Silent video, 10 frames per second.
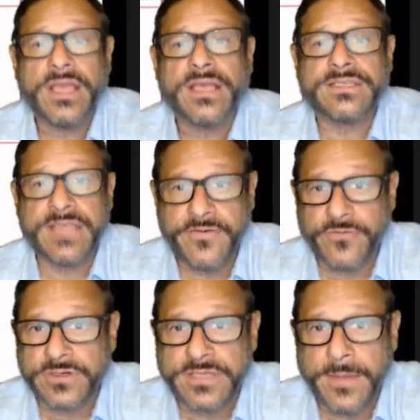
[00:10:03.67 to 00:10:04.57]
Say,
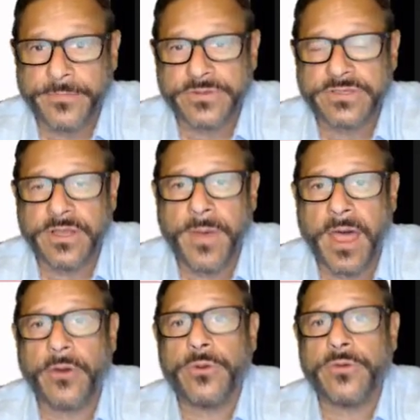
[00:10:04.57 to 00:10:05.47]
for example,
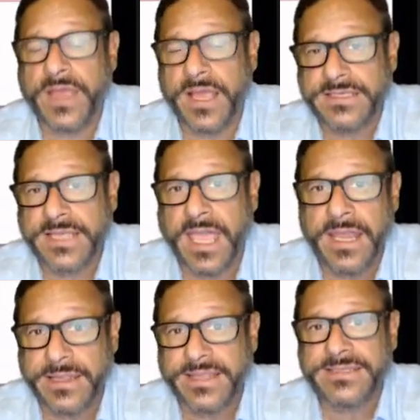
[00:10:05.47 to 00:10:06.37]
somehow you've
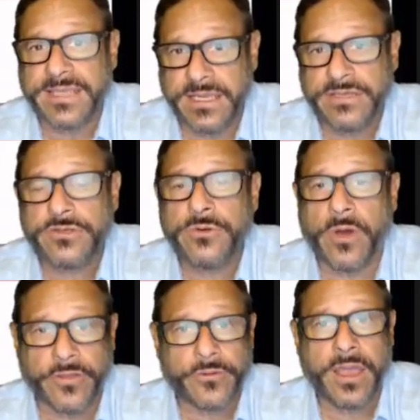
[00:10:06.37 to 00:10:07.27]
cascaded this into
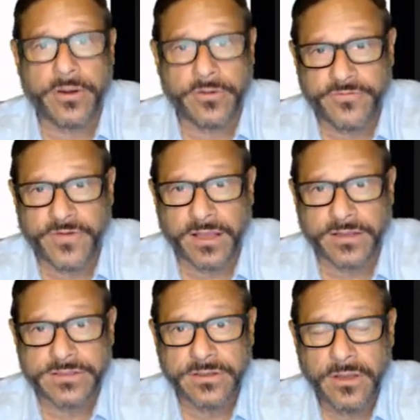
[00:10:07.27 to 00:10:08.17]
other header
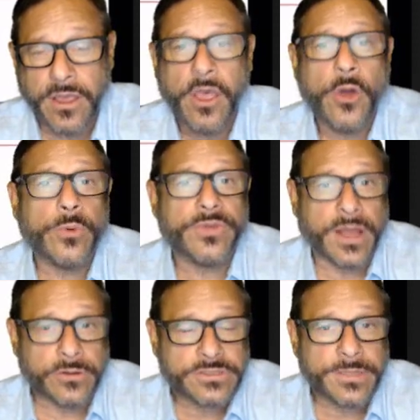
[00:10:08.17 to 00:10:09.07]
files.
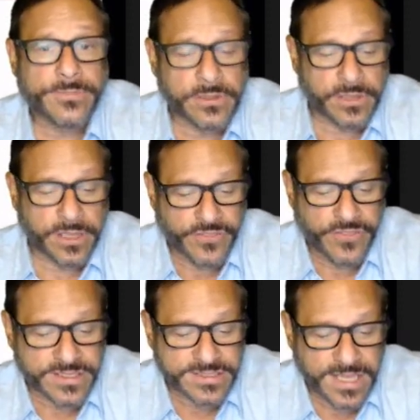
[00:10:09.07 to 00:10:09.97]
Without something like
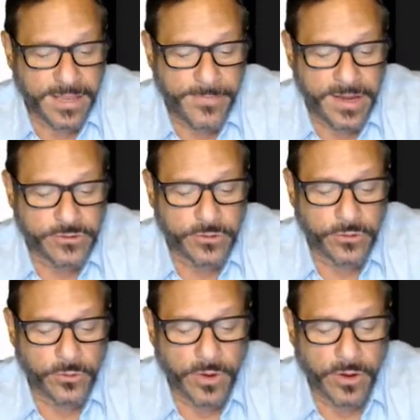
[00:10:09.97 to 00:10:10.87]
this, it may
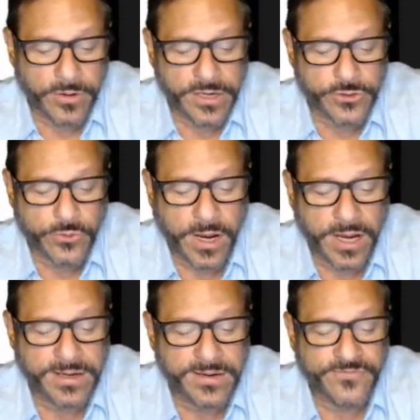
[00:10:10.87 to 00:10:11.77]
turn around and try
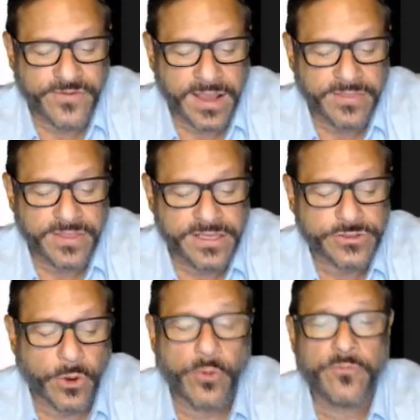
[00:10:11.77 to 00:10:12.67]
to define
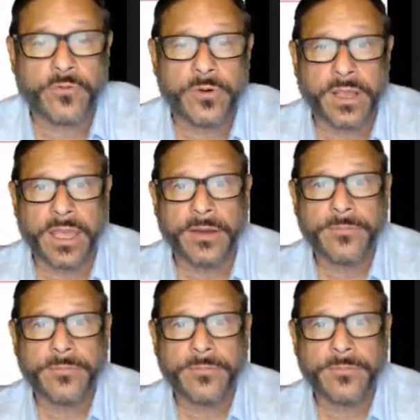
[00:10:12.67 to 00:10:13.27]
these over again.